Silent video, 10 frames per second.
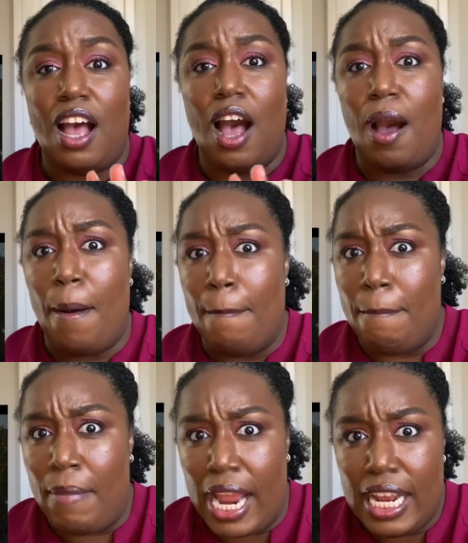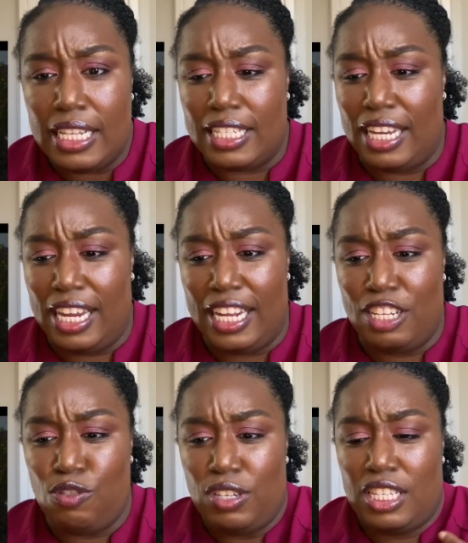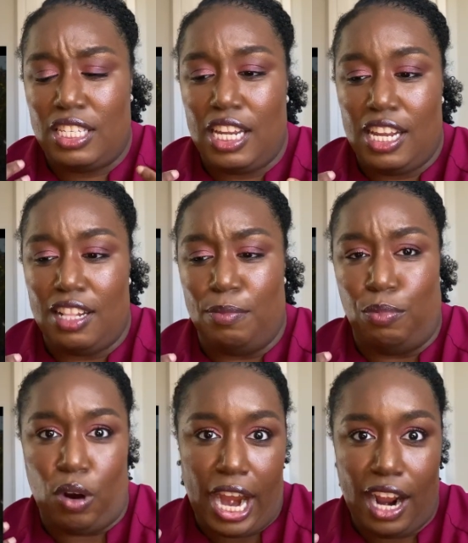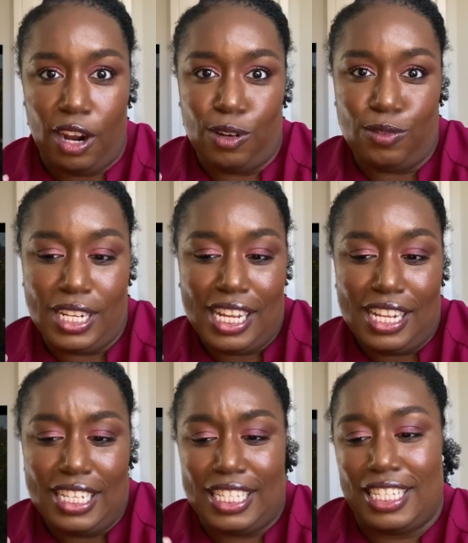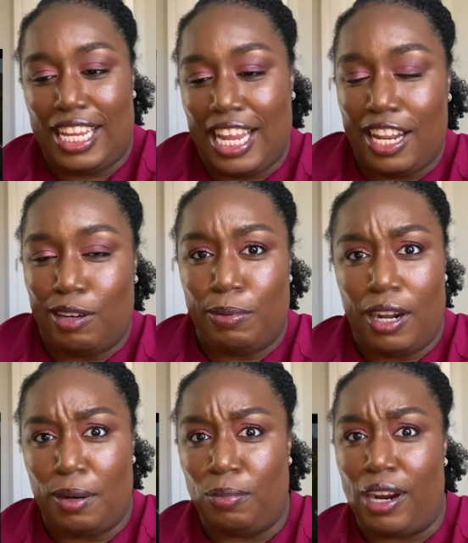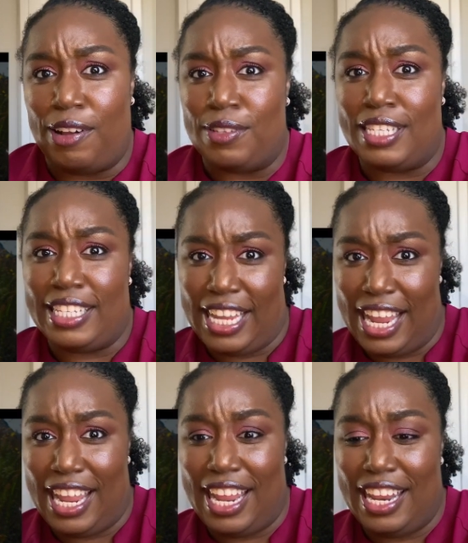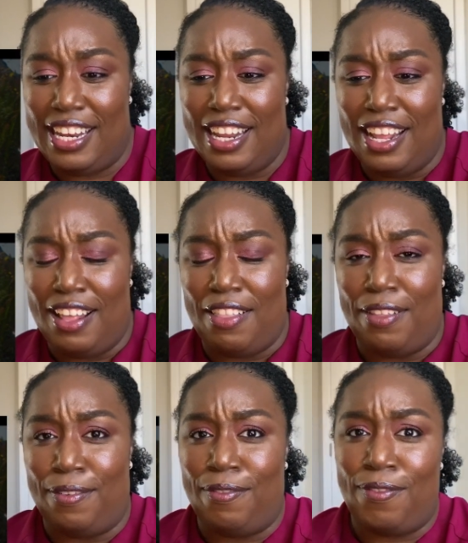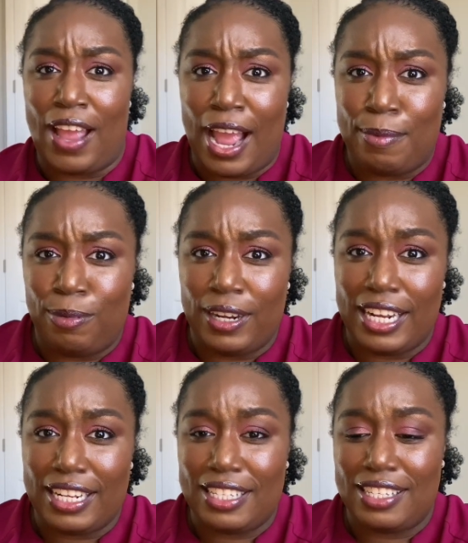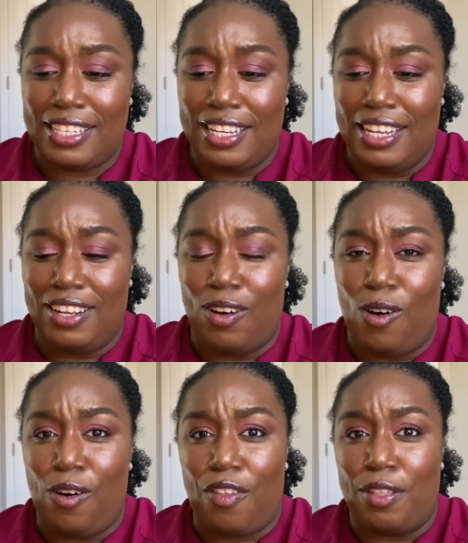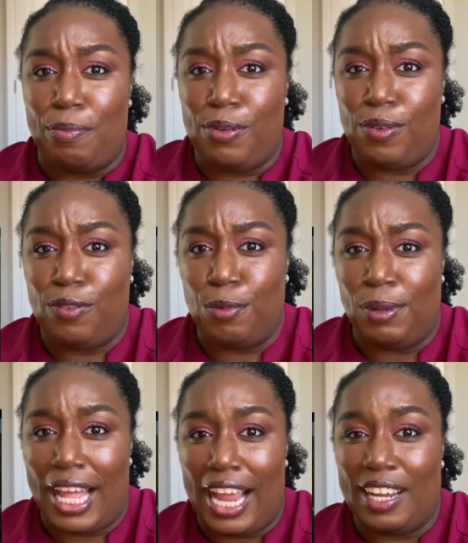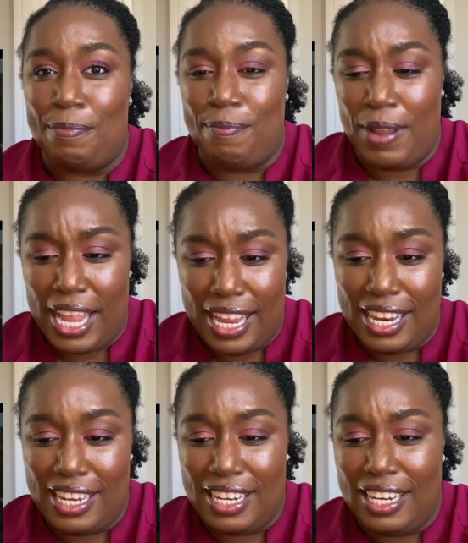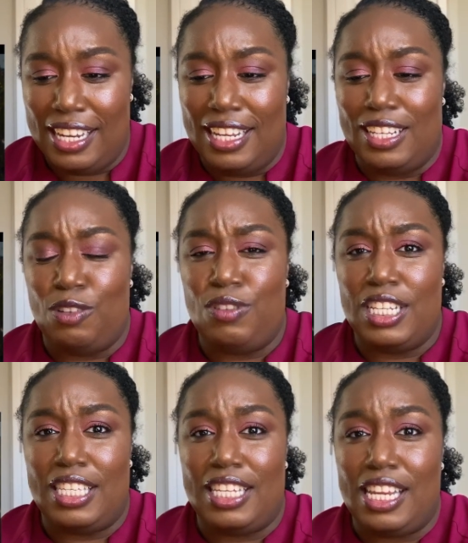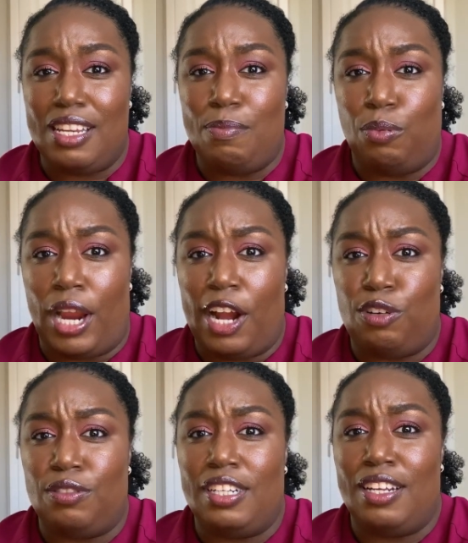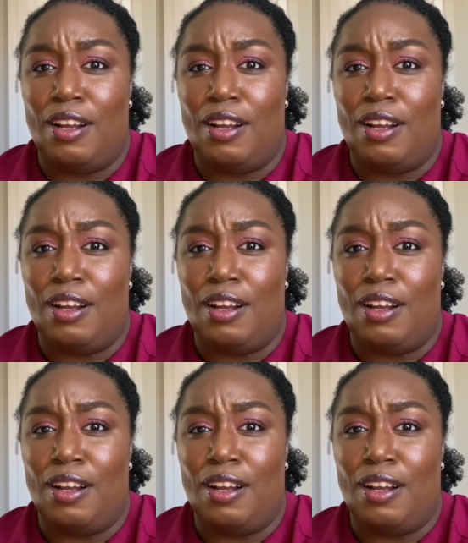amazing. And then you just see the brown skin upon brown skin, the fabrics, all the beautiful black men. You just see brown,